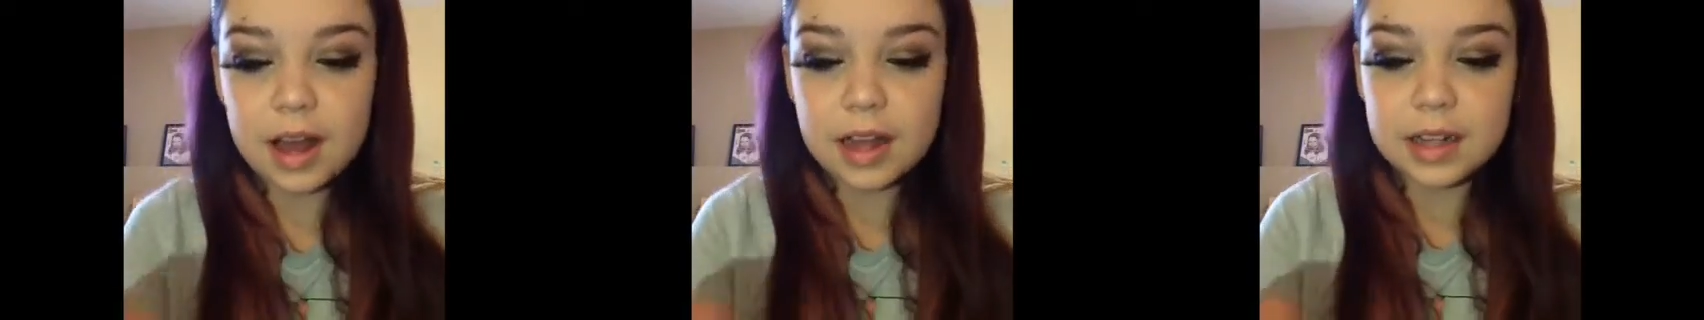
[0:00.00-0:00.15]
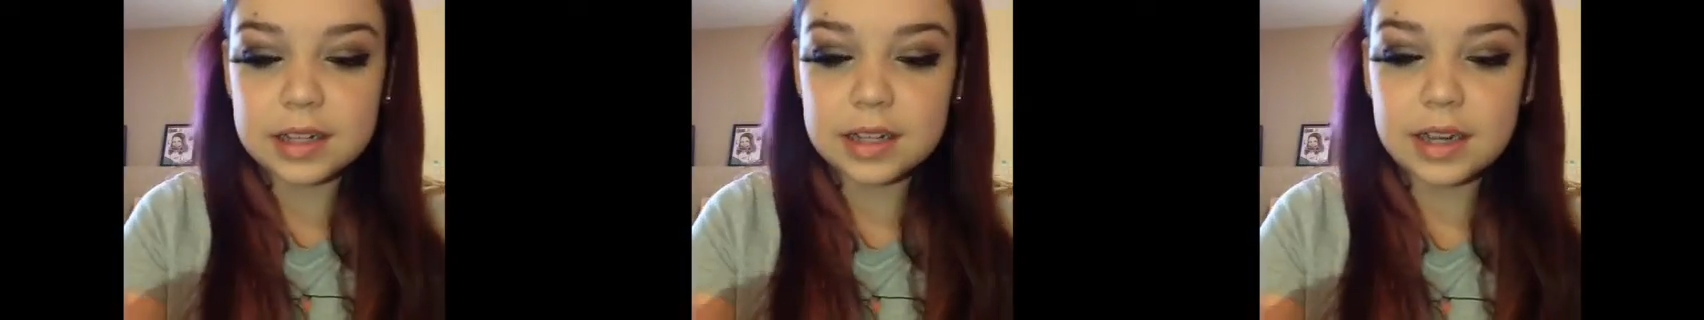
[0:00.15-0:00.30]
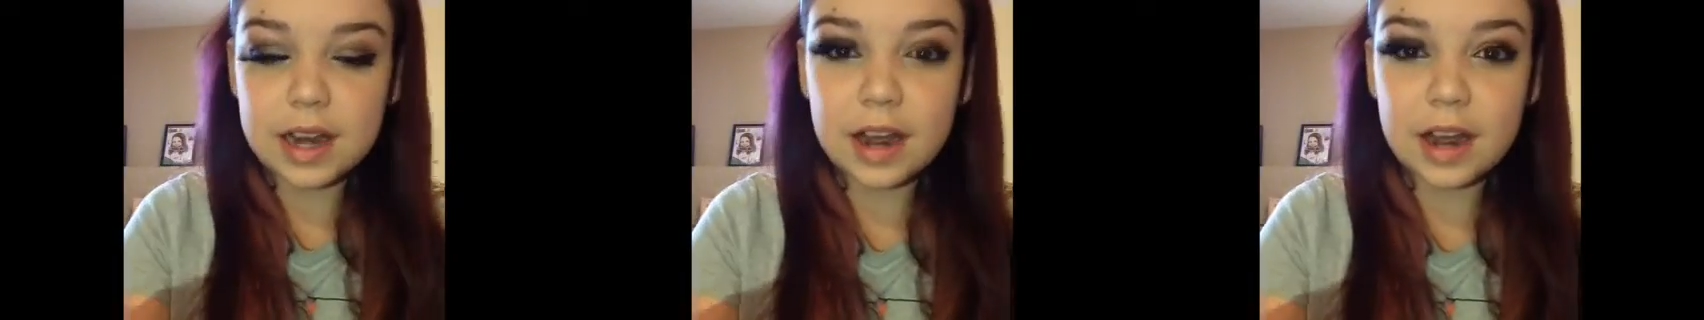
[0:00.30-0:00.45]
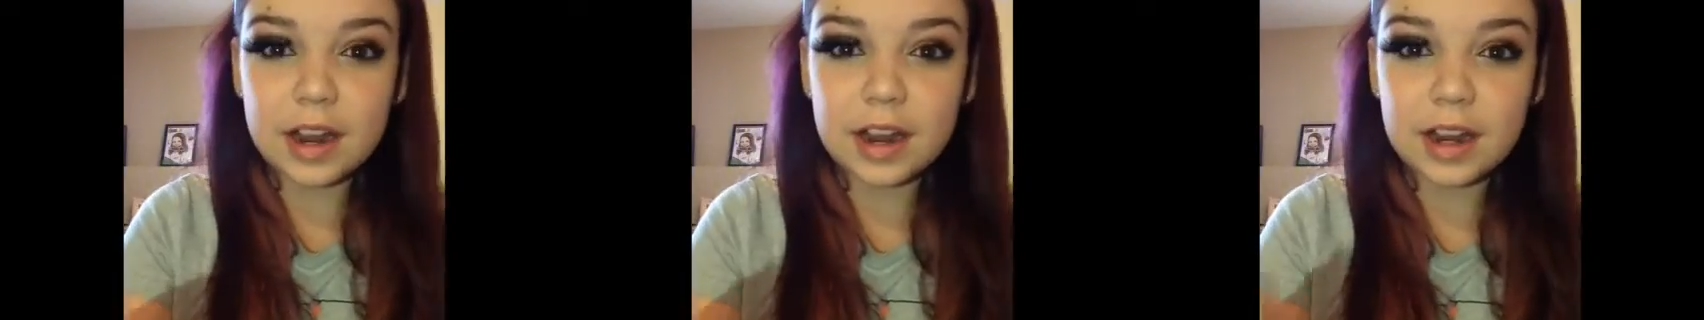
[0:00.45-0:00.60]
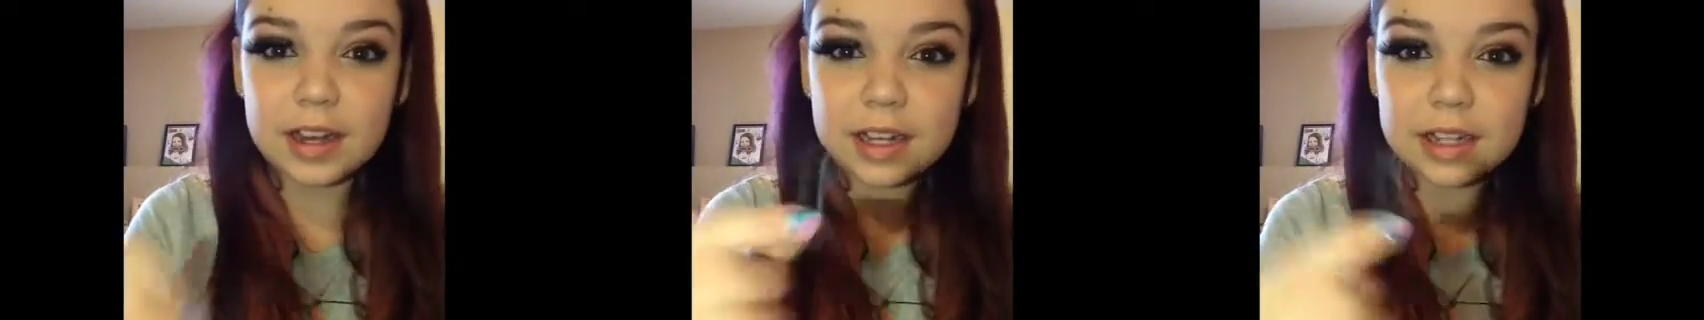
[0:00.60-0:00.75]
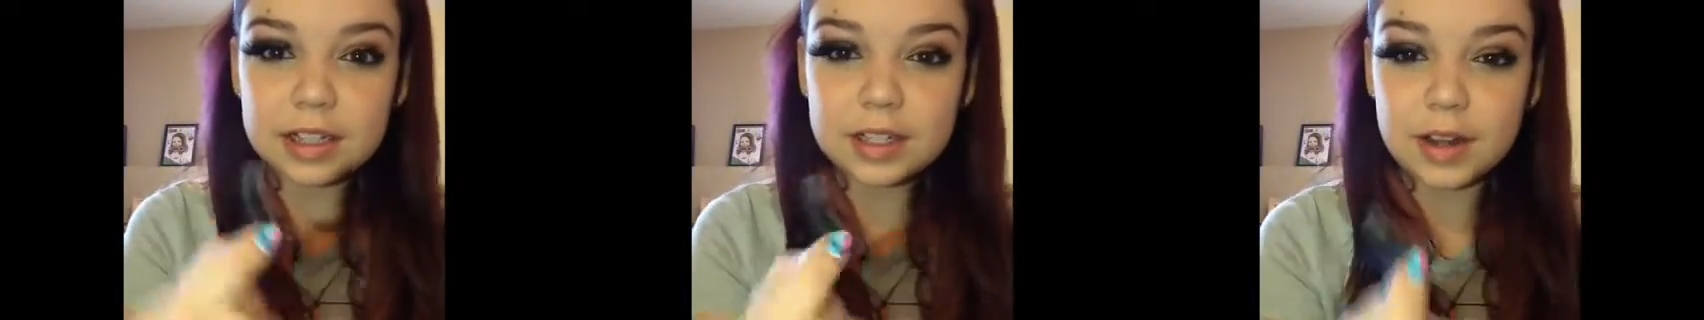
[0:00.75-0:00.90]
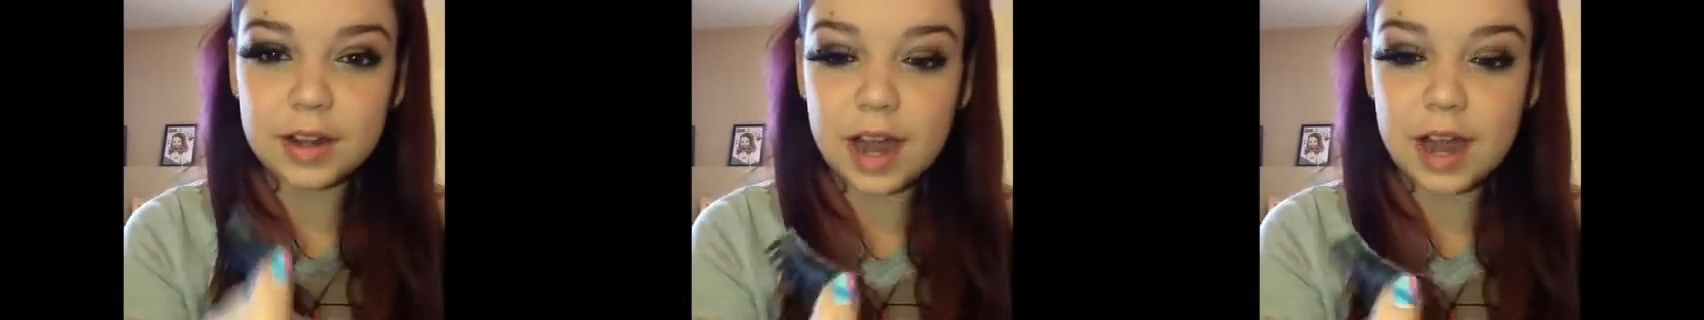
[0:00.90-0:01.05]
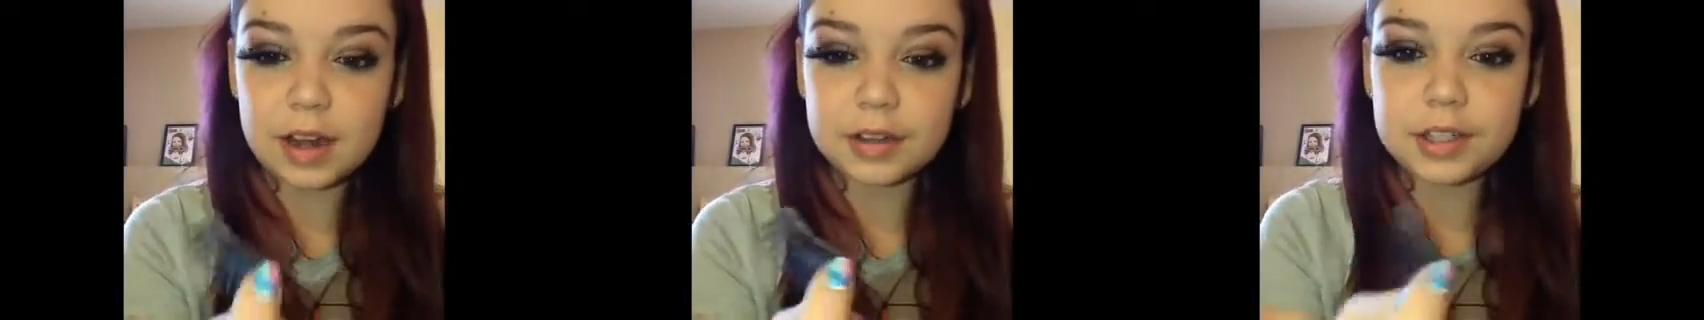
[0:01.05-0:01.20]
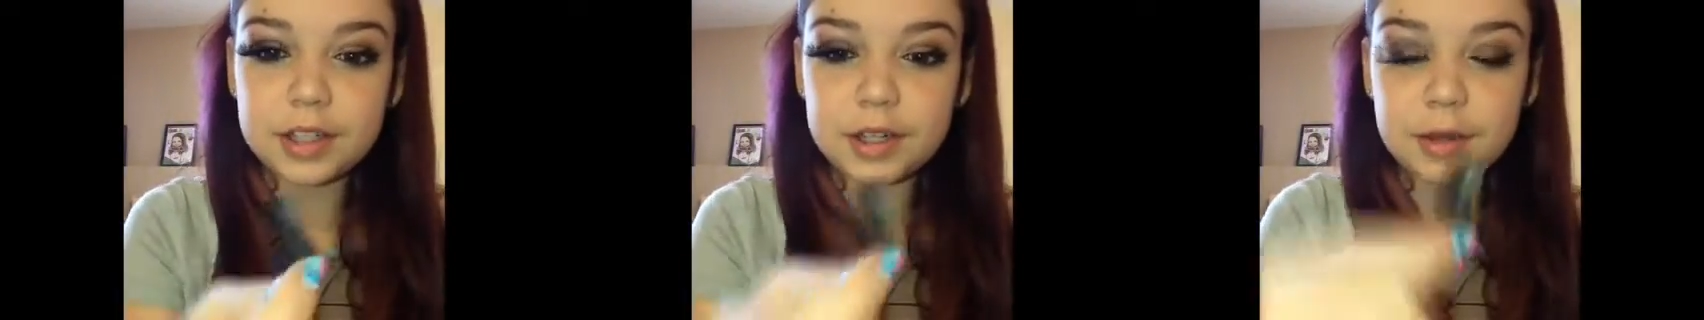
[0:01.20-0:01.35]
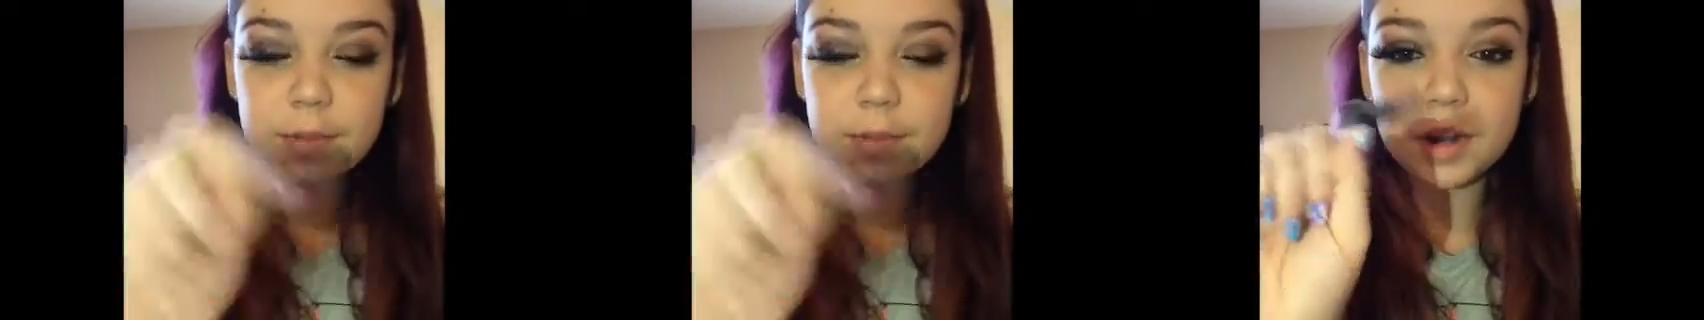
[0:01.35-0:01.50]
So now I'm going to teach you how
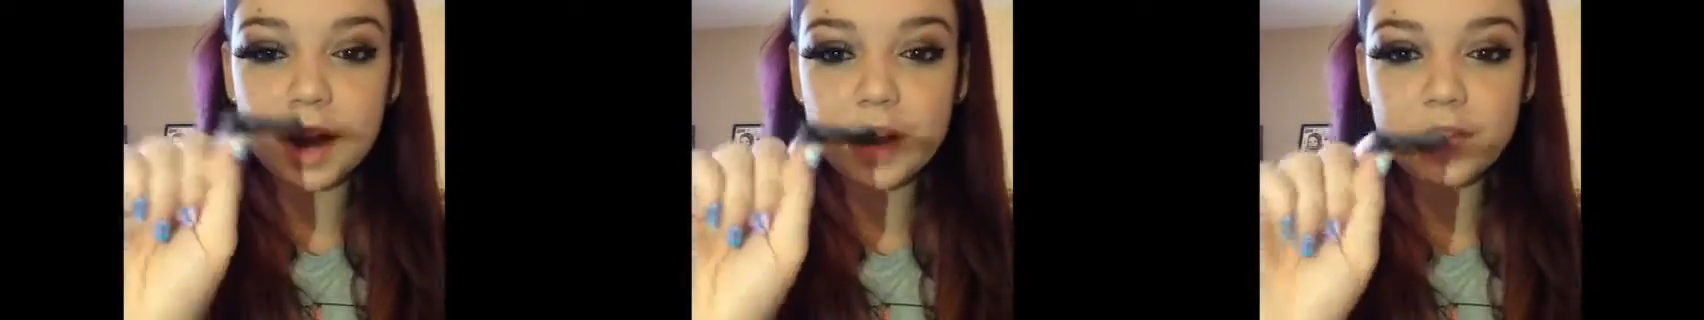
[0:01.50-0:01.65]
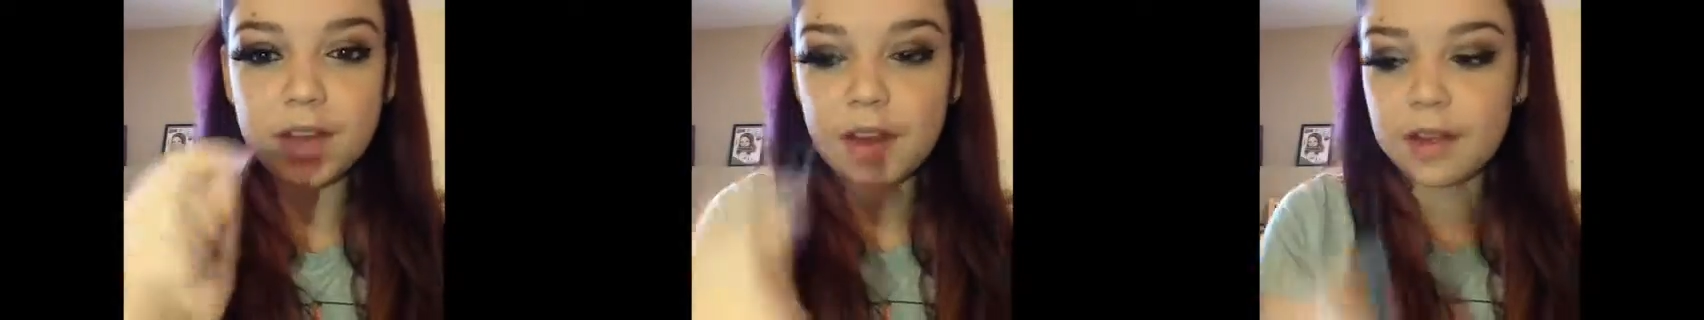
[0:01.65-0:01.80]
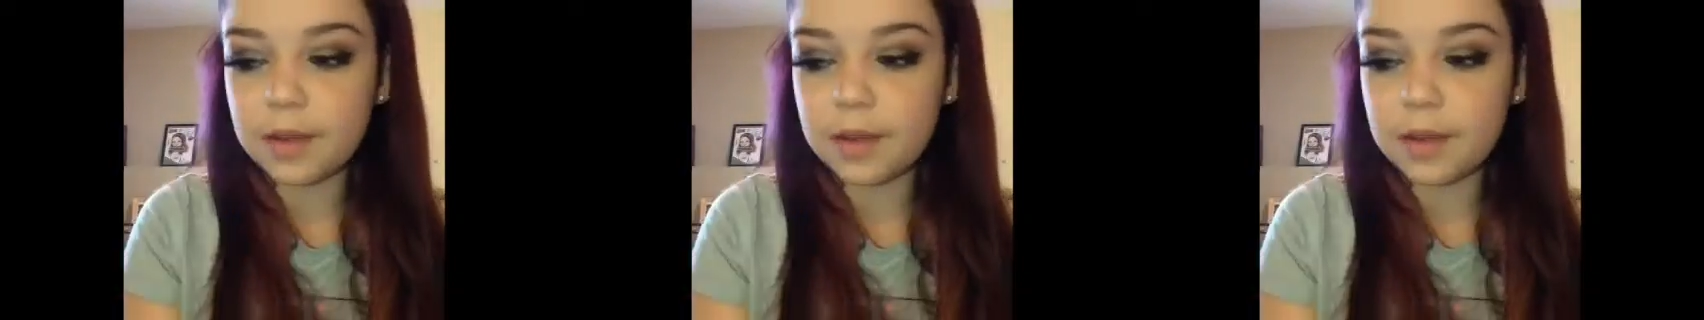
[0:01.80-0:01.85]
to put on the